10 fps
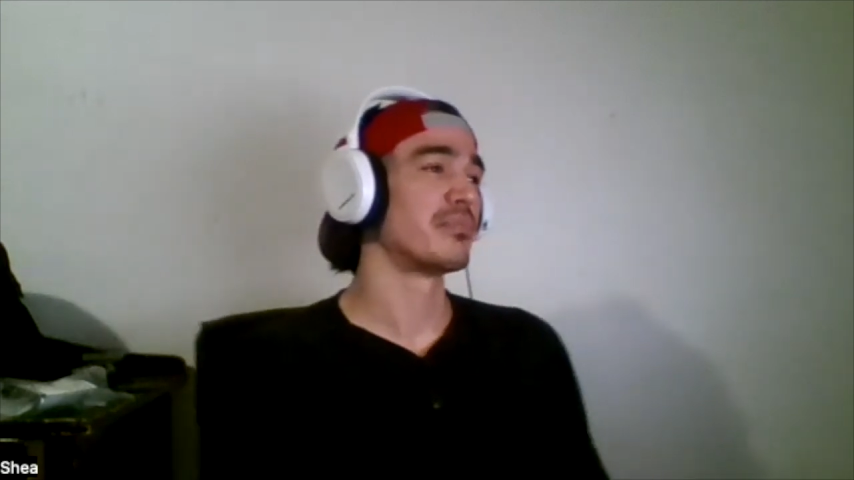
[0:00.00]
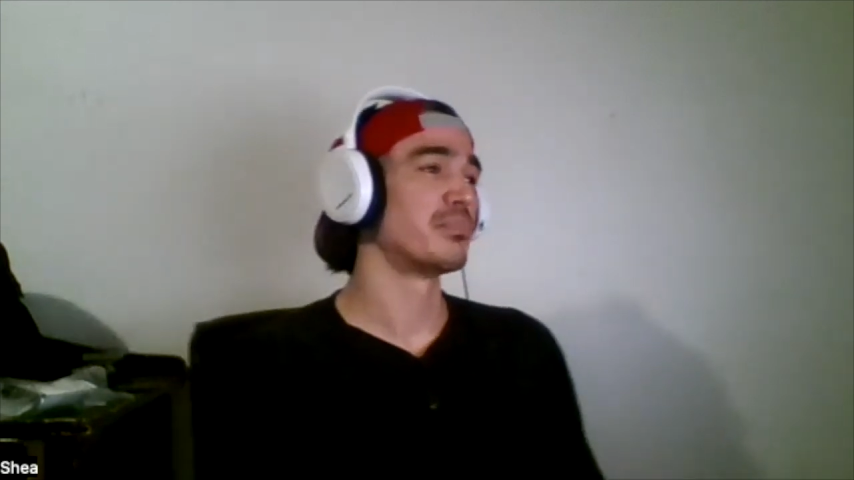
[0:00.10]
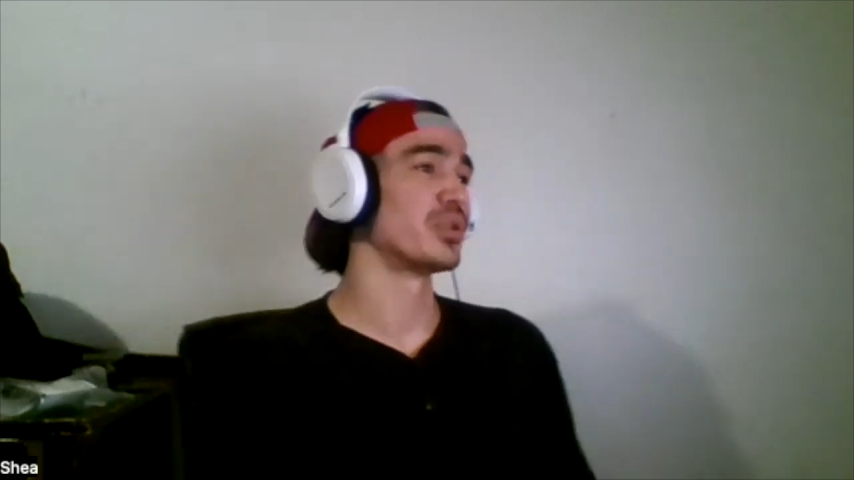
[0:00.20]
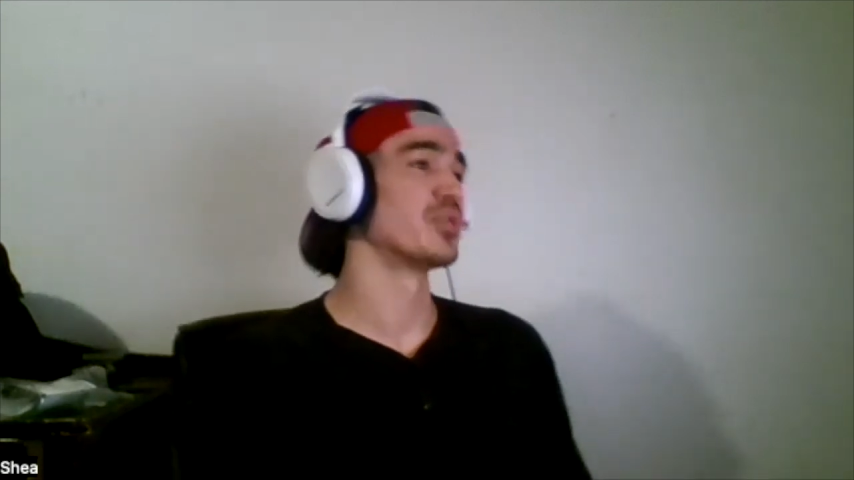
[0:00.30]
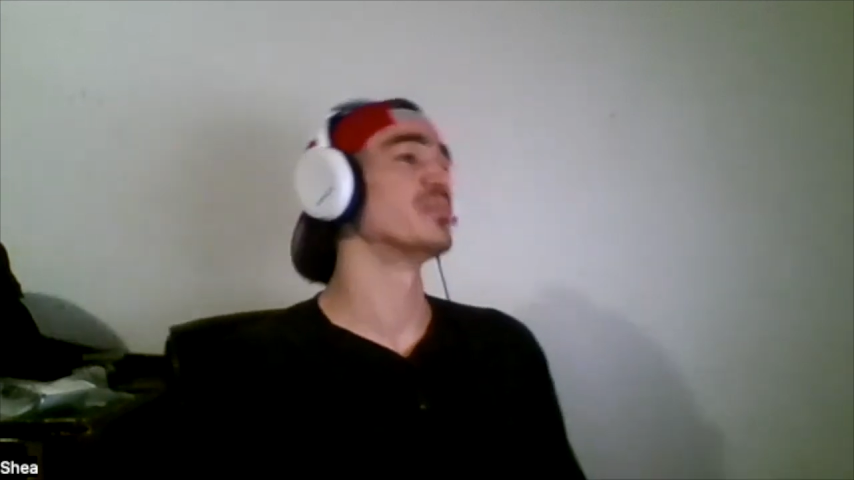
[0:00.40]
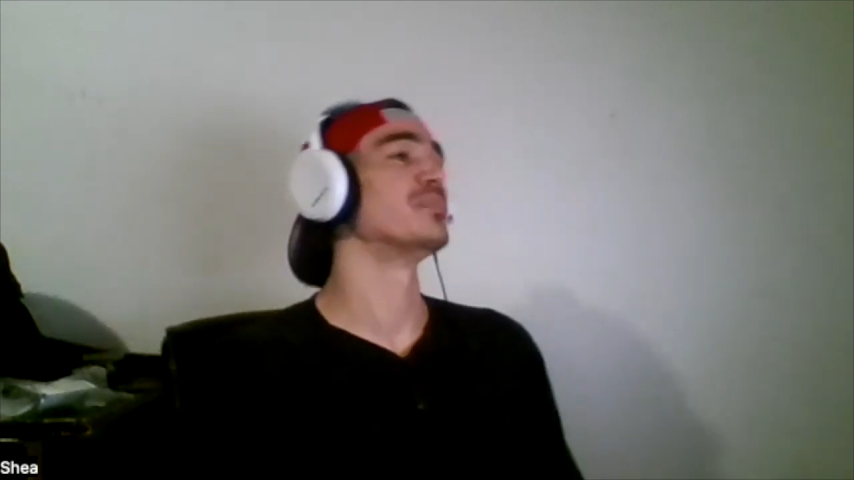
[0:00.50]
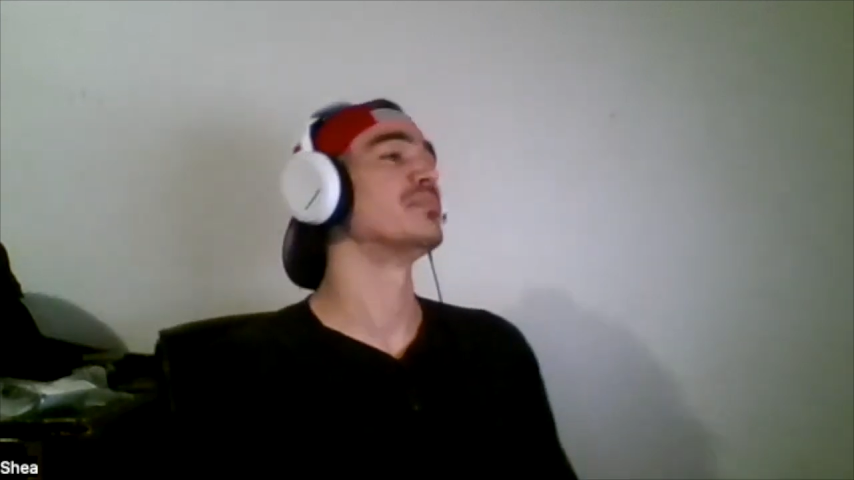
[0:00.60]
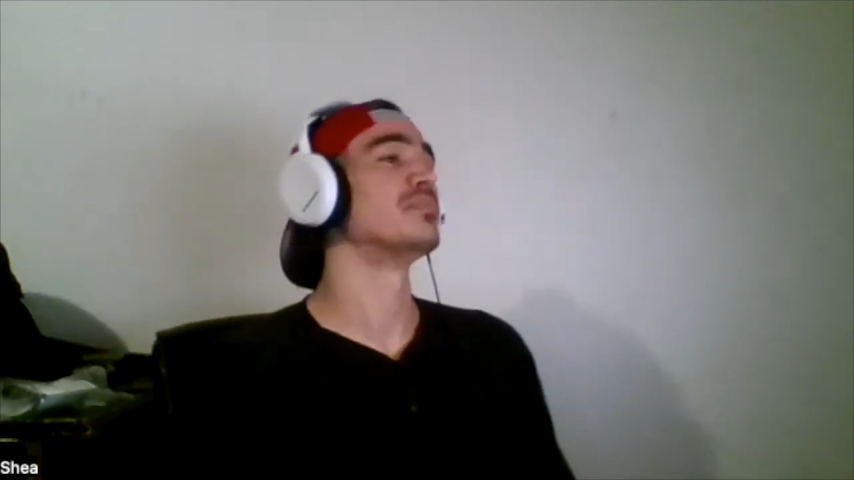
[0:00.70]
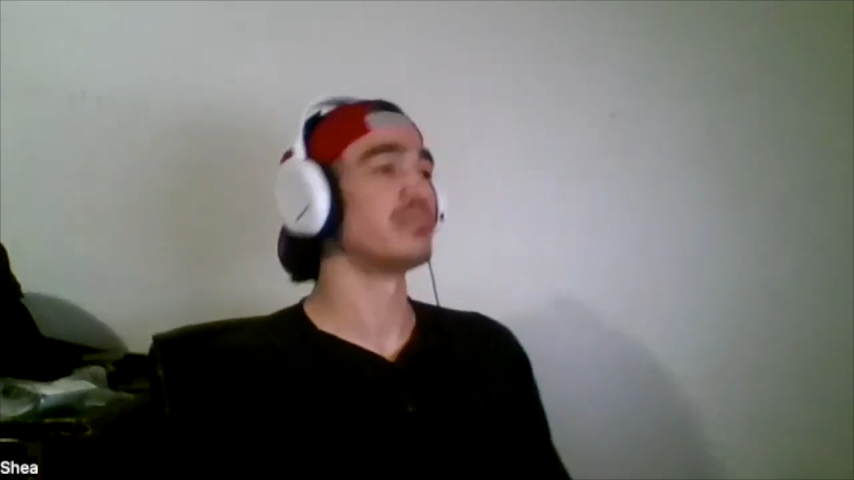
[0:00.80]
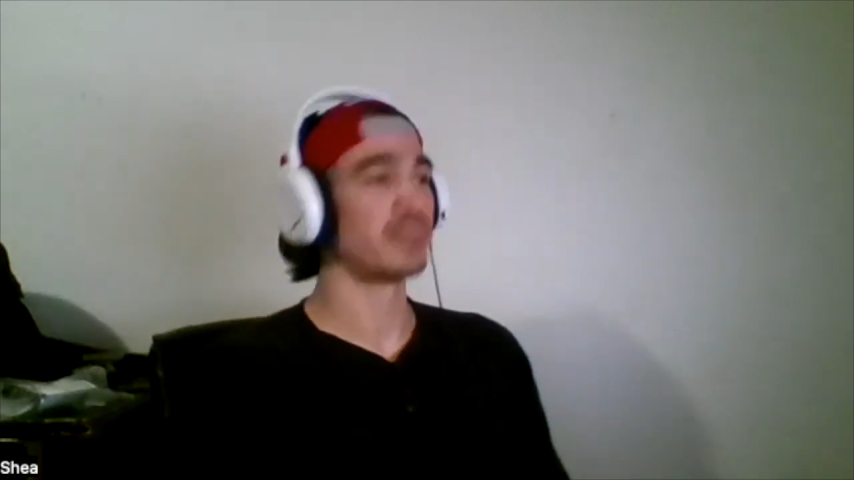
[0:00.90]
Boom,
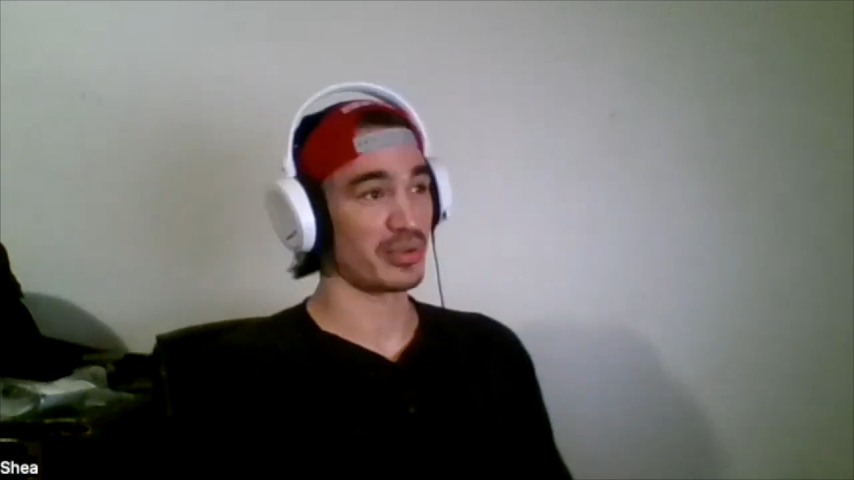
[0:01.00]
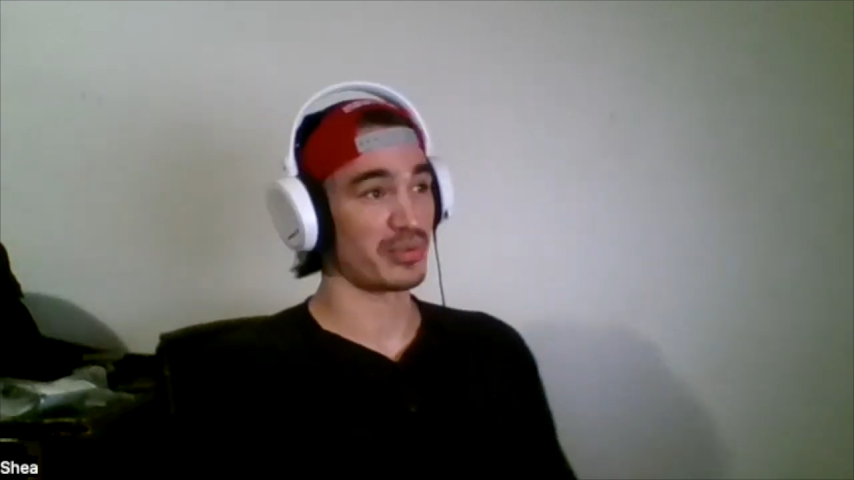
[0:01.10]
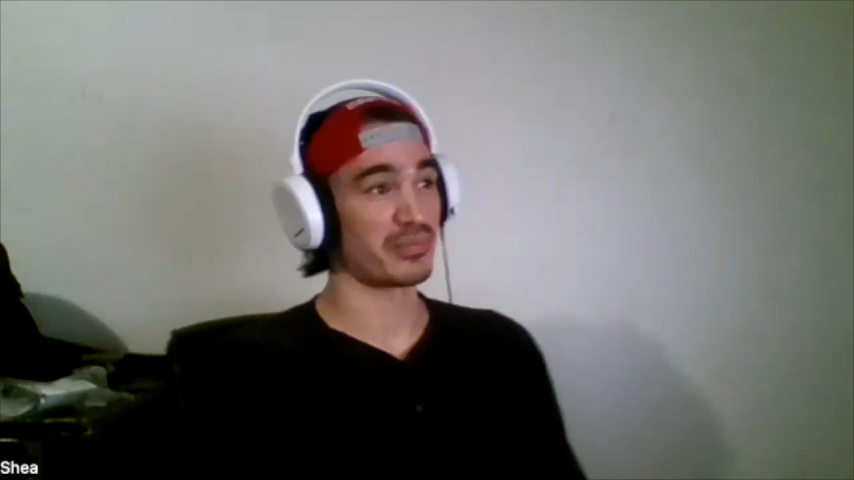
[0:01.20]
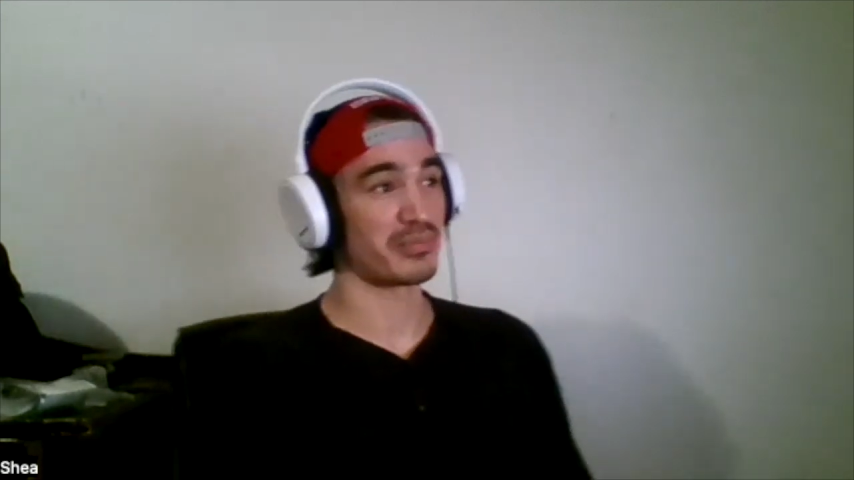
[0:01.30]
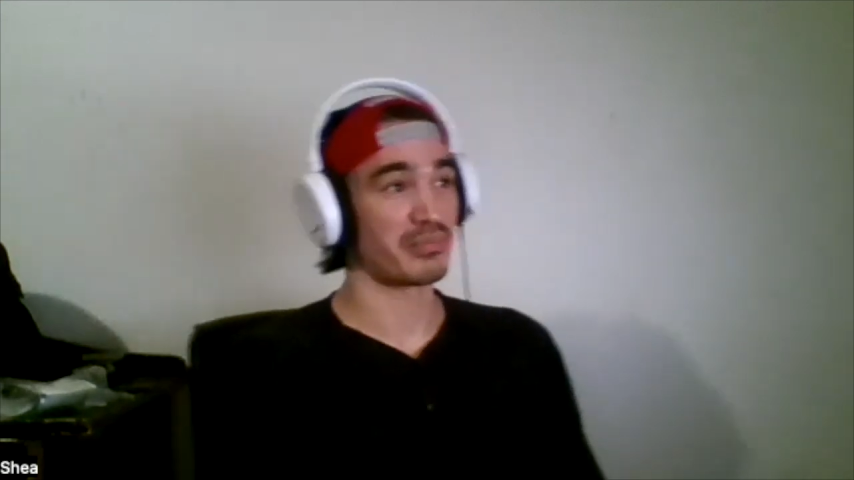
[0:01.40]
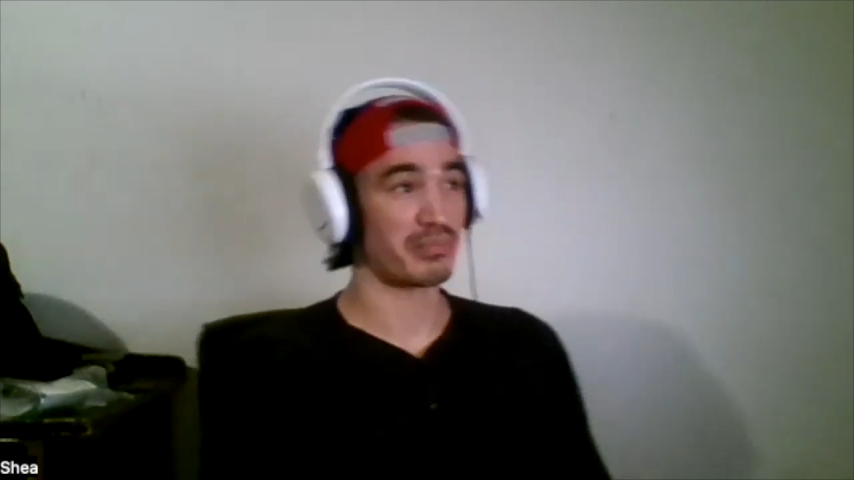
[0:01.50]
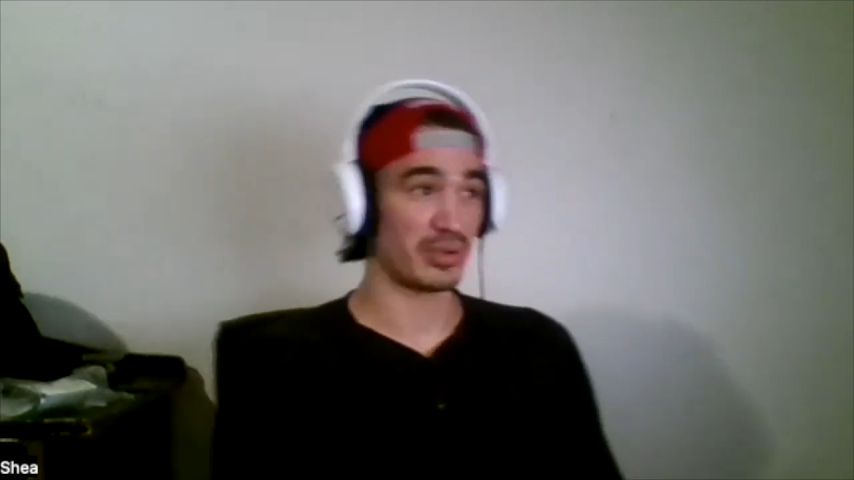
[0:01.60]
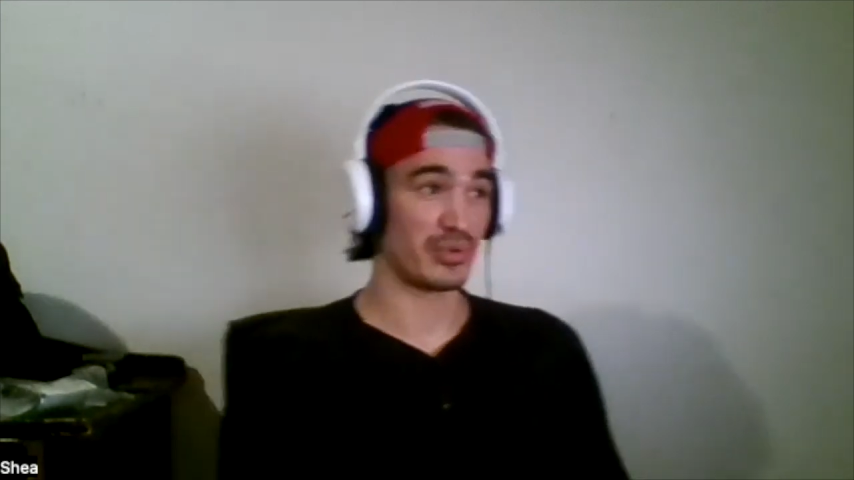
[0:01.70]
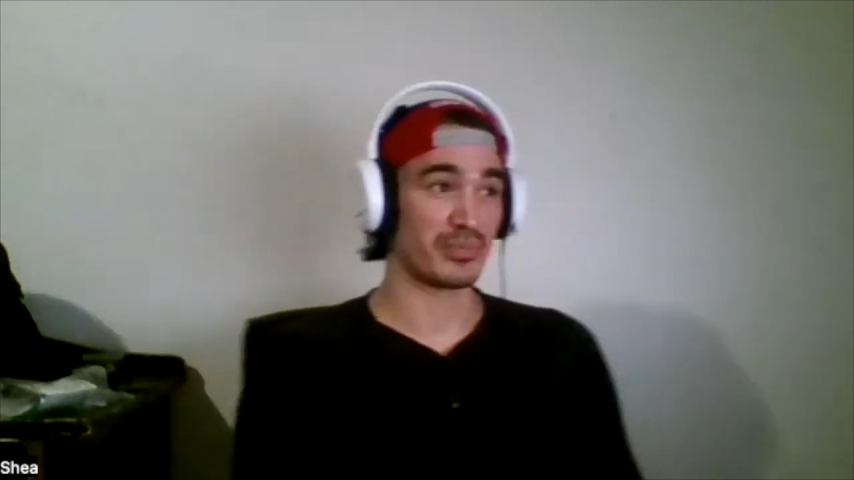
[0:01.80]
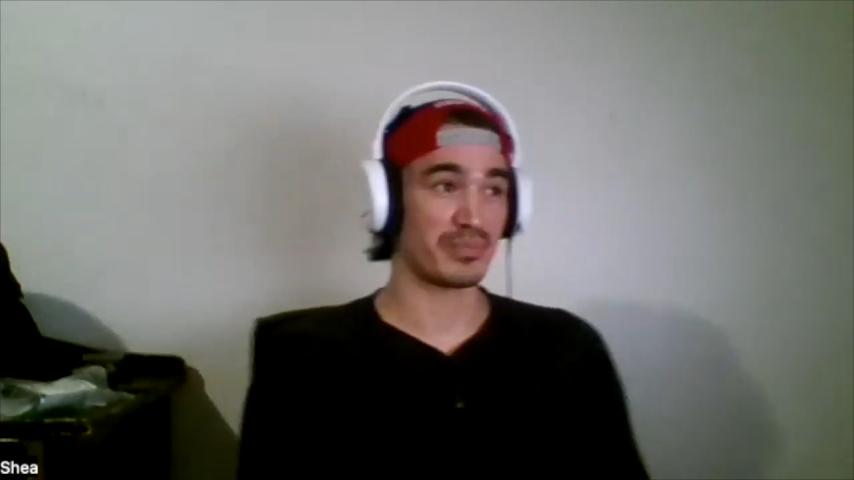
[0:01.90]
boom,
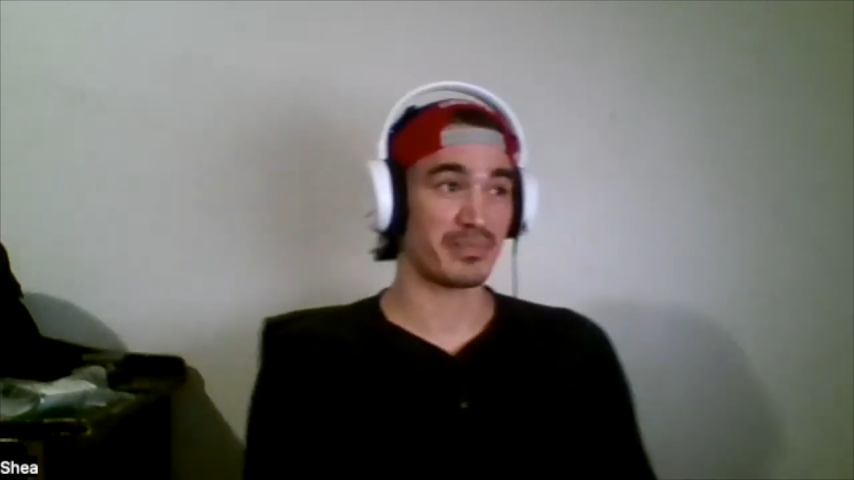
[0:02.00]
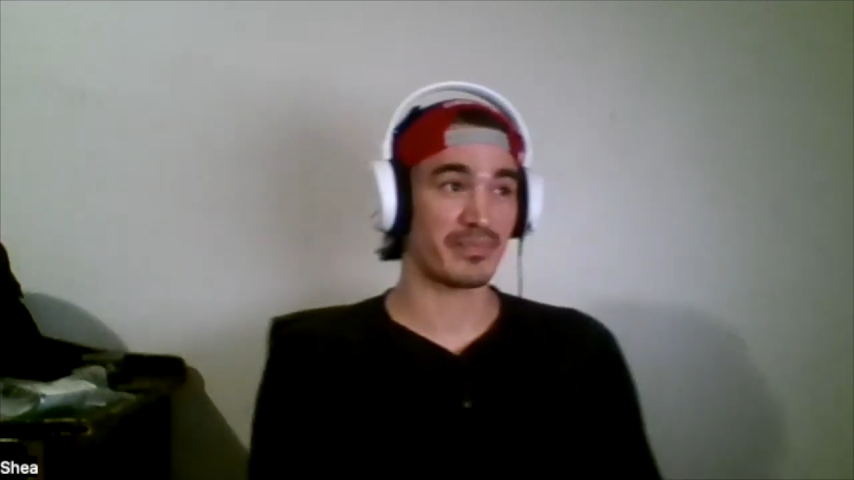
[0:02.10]
boom.